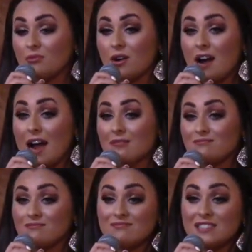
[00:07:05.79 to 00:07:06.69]
where I
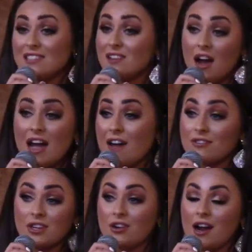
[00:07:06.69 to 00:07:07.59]
did not
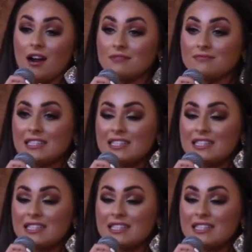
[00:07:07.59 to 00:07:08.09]
have the crown,